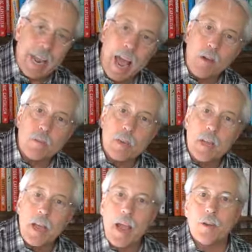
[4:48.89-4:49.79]
out
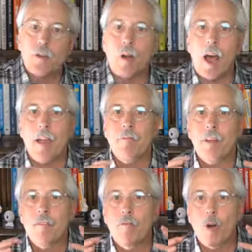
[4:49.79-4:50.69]
and drive
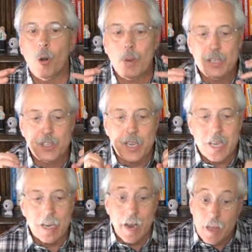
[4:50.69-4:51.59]
conformance
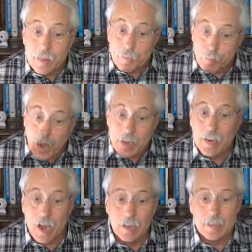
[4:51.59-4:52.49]
in. And by
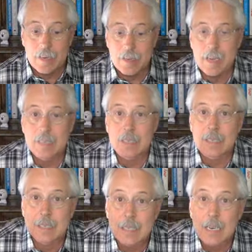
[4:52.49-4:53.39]
golly, did they
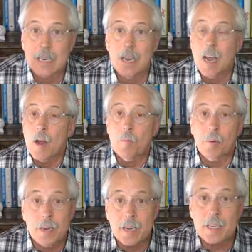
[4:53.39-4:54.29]
succeed.
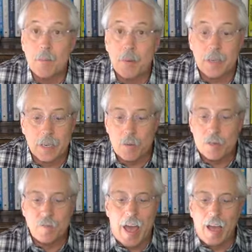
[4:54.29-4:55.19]
Predictability
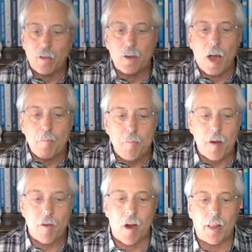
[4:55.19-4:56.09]
was valued
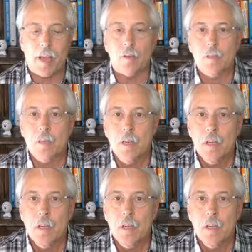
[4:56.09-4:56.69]
above all else.